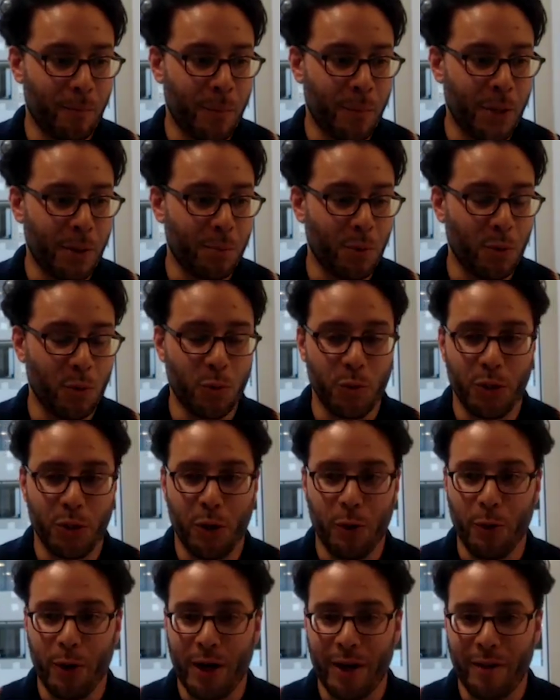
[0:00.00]
people who
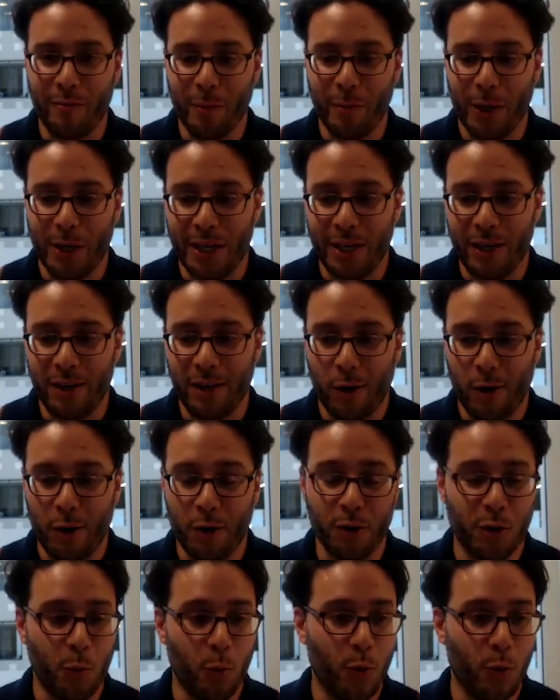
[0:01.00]
don't have money
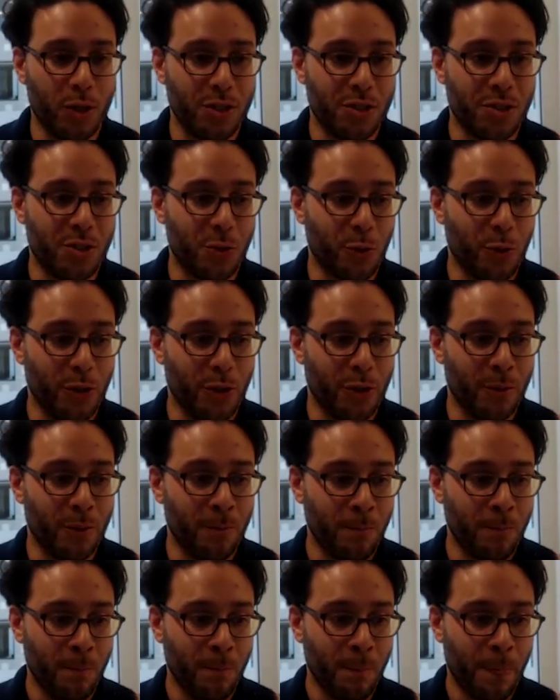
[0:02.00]
aren't the ones who are
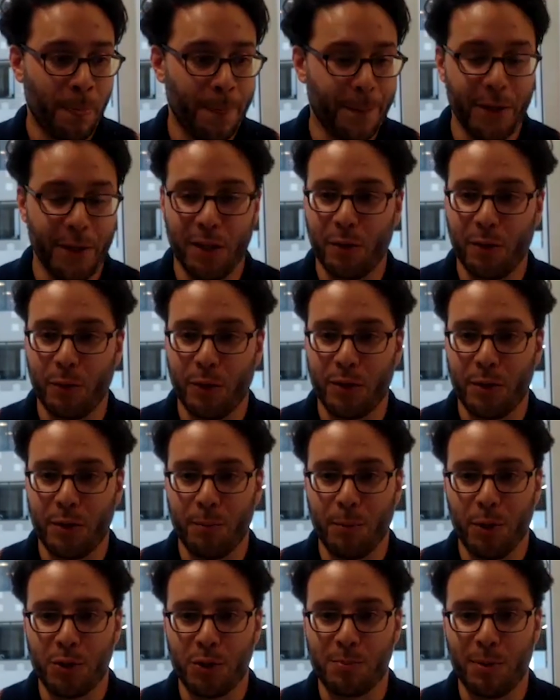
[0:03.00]
dealing with the
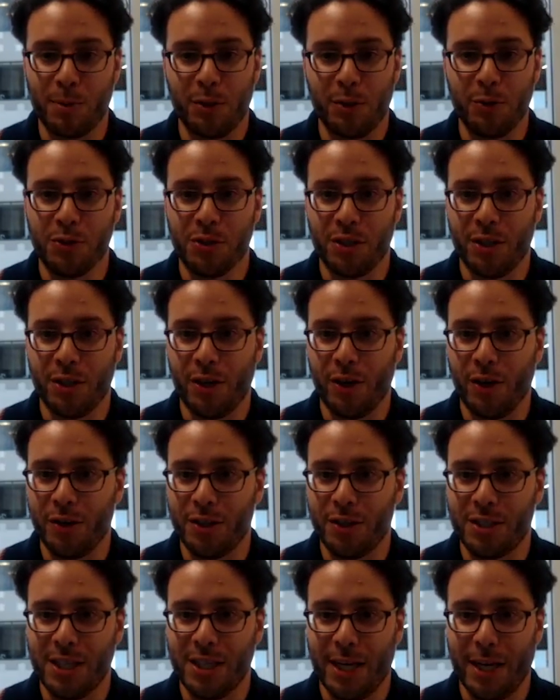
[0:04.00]
most pollution all
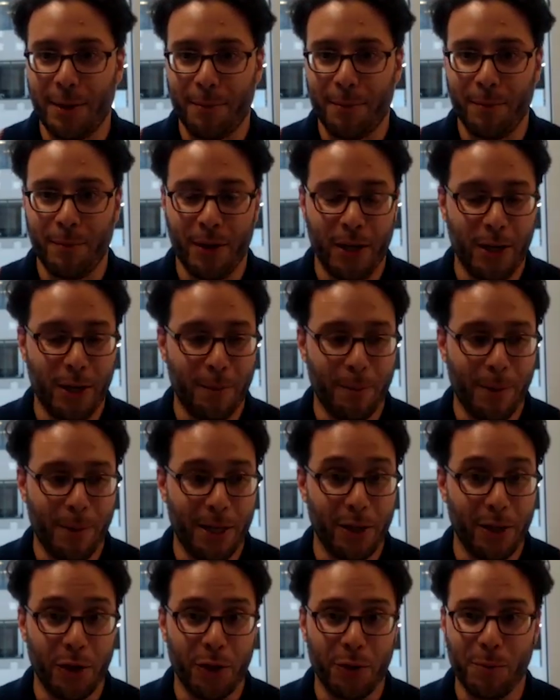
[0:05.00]
the time. I
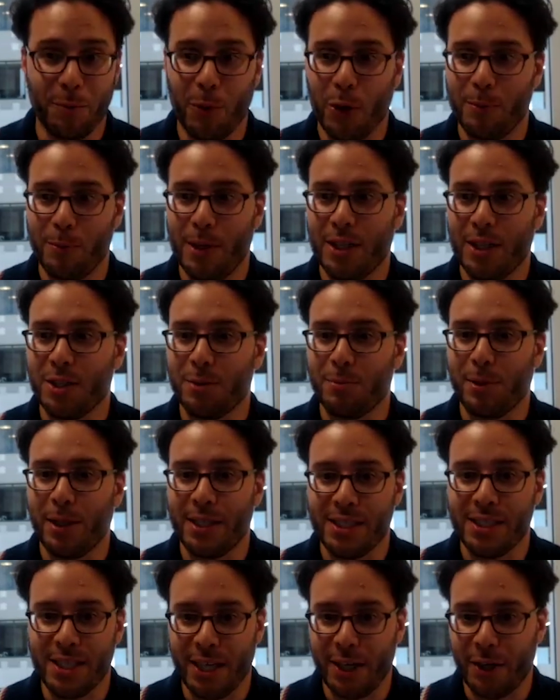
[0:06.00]
learned more about the
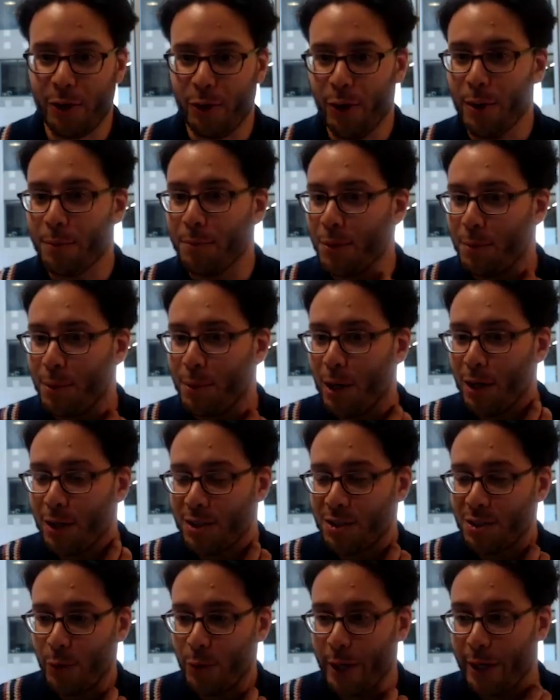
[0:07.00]
place I grew up, the
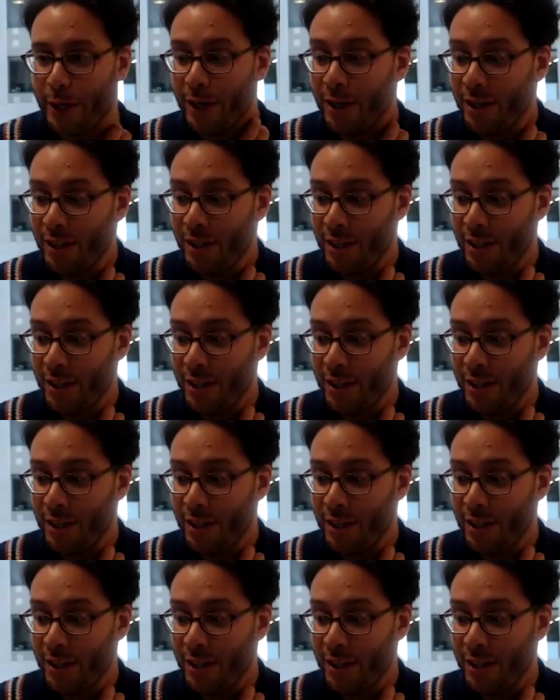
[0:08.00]
Bronx, where